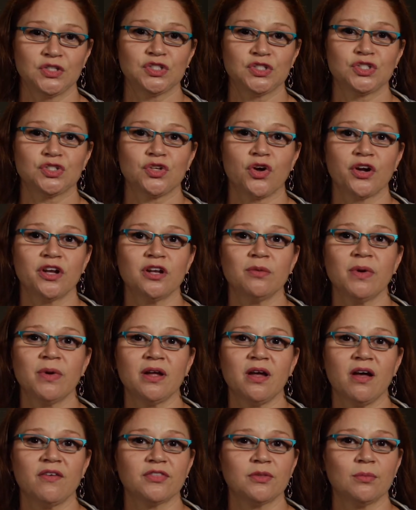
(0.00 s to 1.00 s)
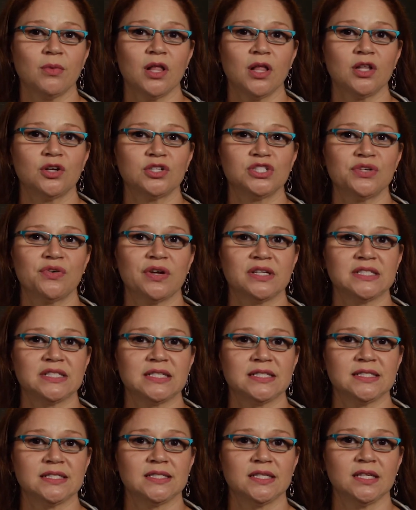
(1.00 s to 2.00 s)
started my ophthalmology
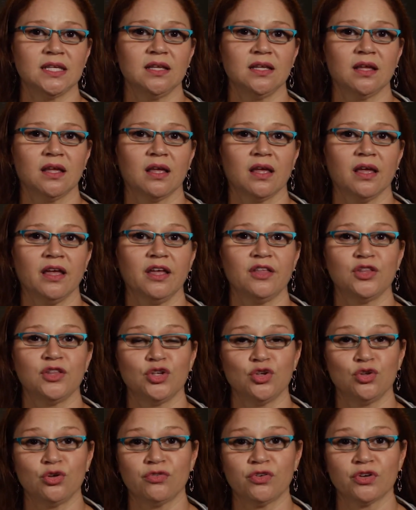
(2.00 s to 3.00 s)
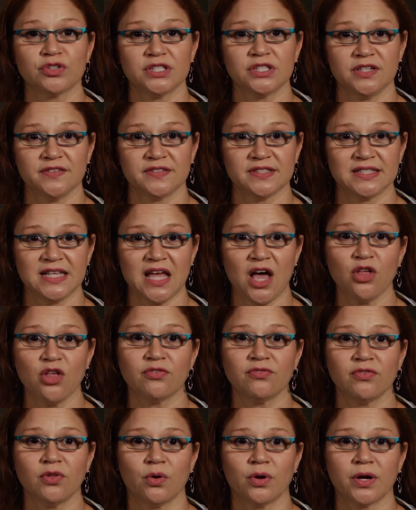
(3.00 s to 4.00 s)
residency in the University of
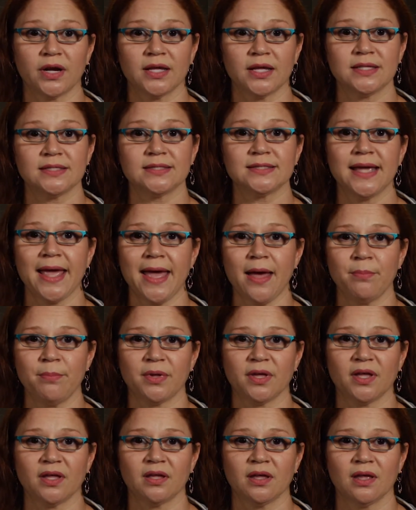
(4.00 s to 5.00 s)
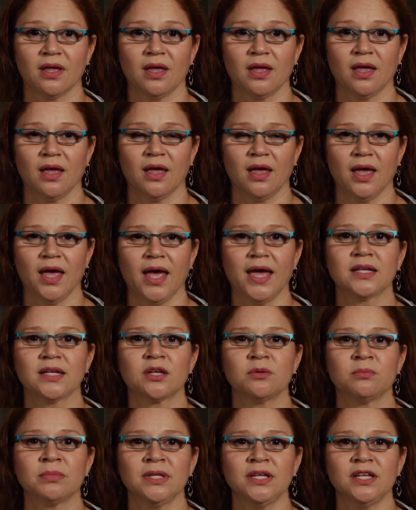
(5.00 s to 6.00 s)
South Florida in Tampa and
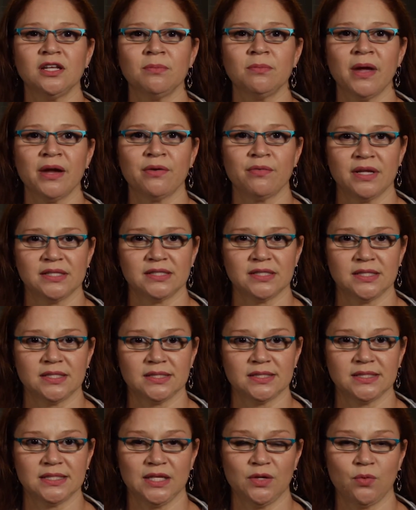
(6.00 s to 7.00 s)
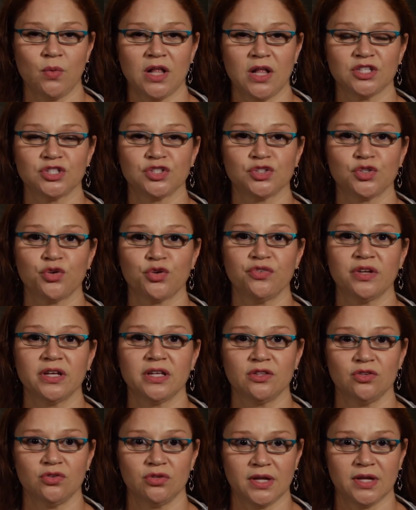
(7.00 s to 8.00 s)
completed my residency while serving
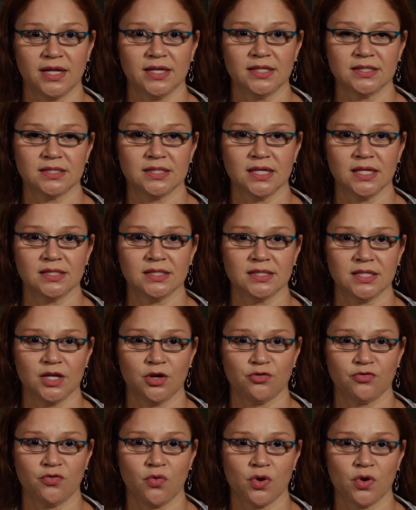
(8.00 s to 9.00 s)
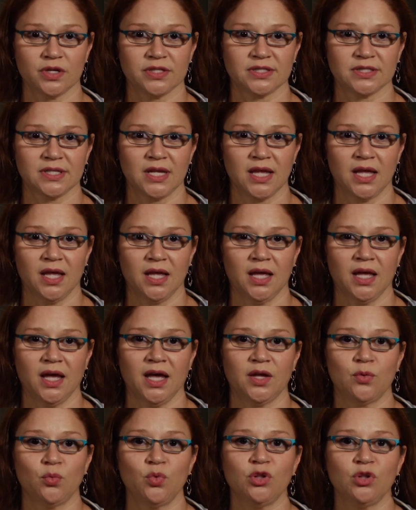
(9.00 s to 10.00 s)
in the United States Air Force
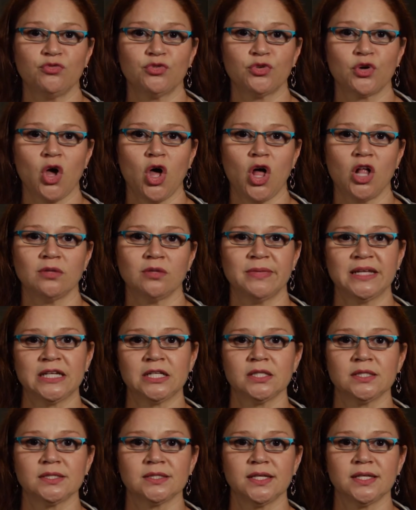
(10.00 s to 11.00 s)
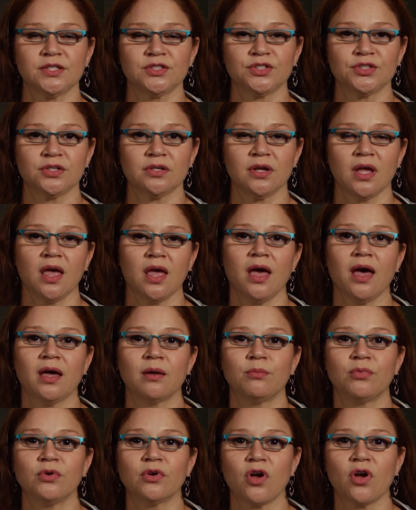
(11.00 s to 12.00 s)
at Wilford Hall Medical Center
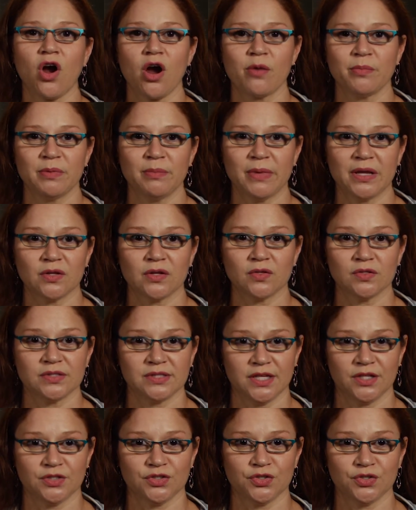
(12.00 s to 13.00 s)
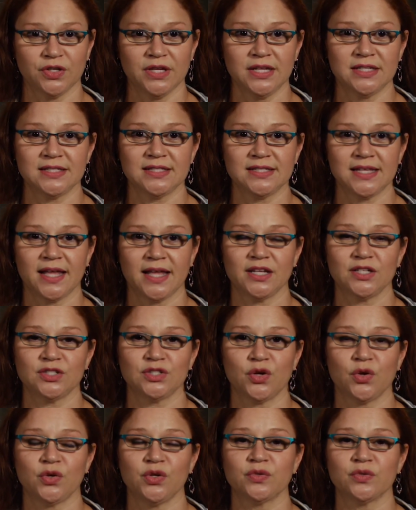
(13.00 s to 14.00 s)
and Brooke Army Medical Center in San
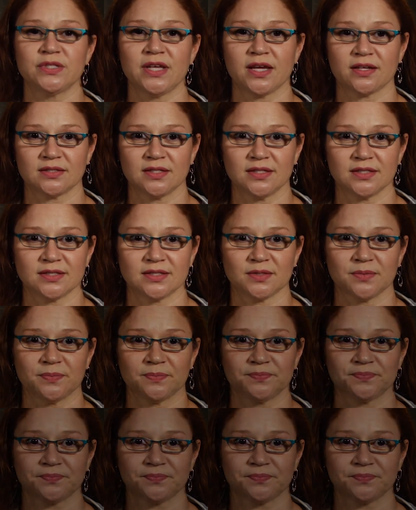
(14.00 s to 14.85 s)
Antonio, Texas.